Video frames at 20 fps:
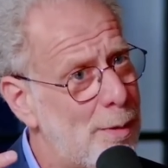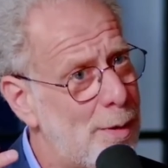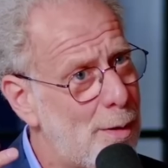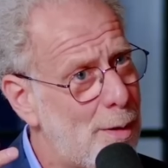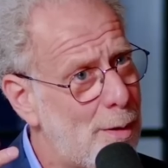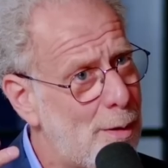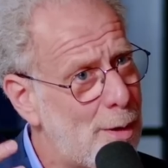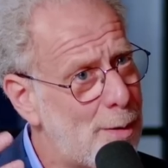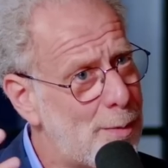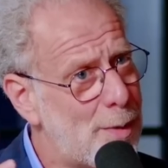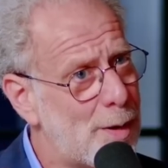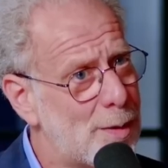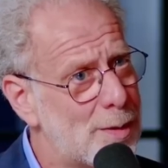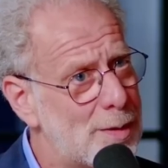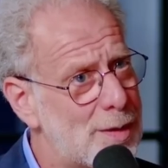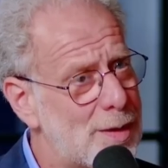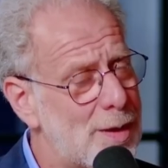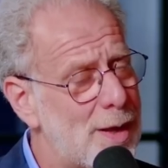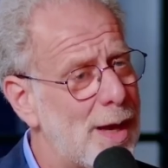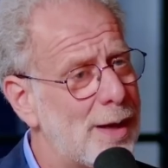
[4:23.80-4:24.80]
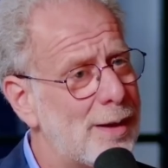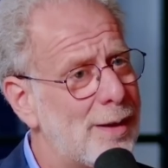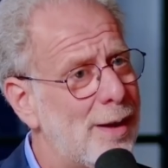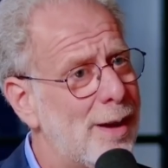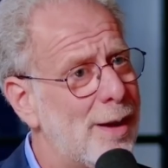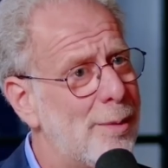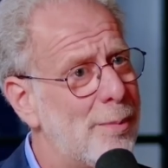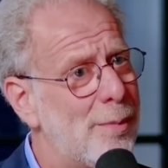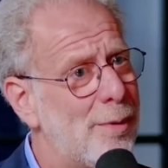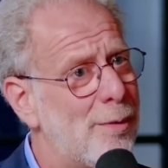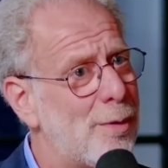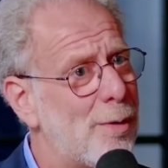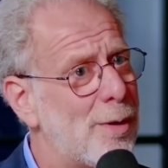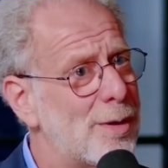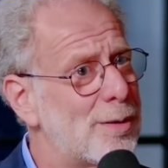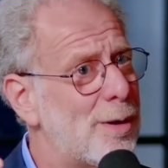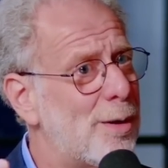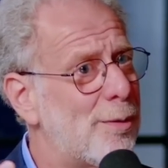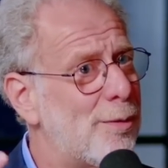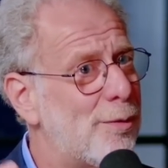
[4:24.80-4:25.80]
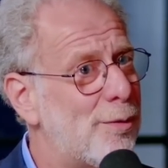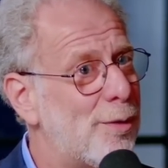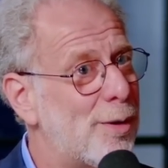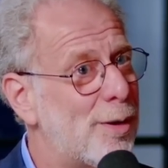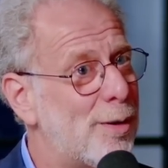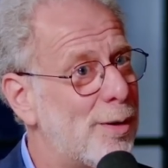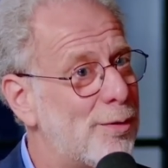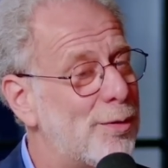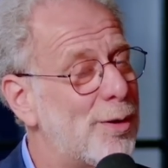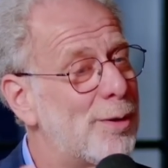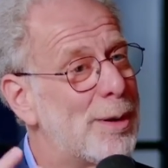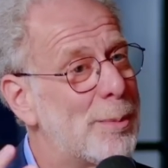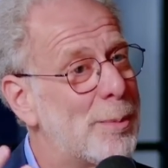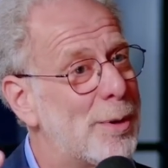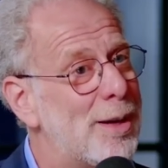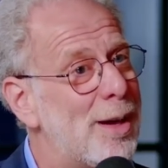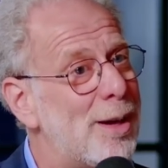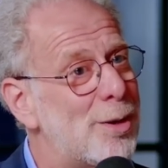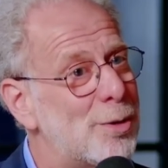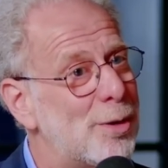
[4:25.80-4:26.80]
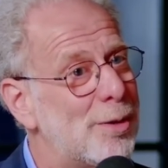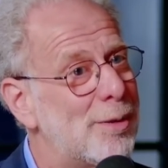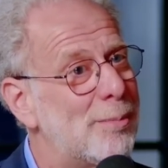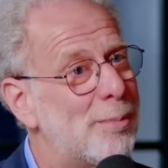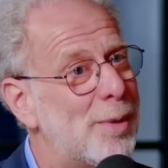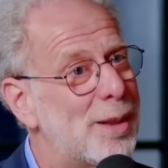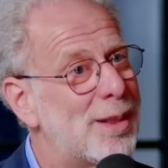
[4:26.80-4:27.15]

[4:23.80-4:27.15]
hormones that, of course, are good for reproduction.